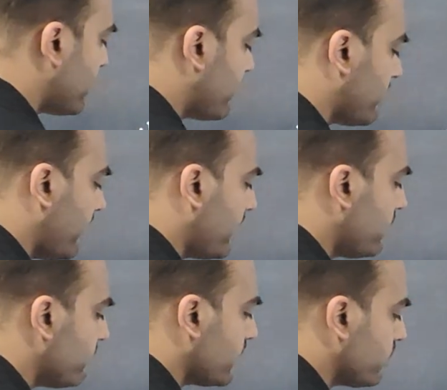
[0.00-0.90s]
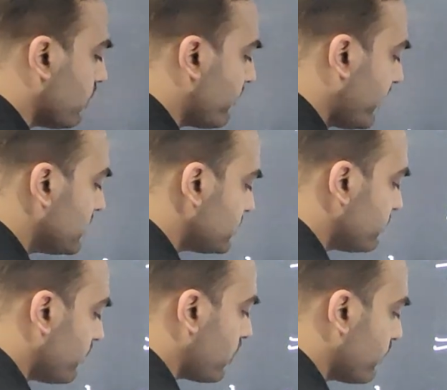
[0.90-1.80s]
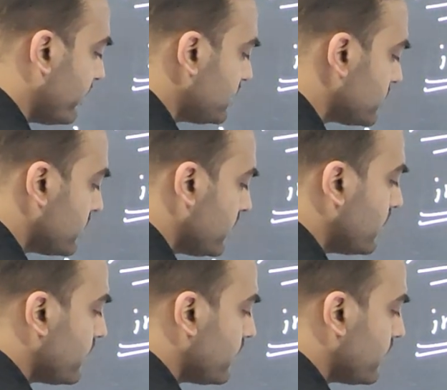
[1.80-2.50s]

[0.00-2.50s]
put any value of X for which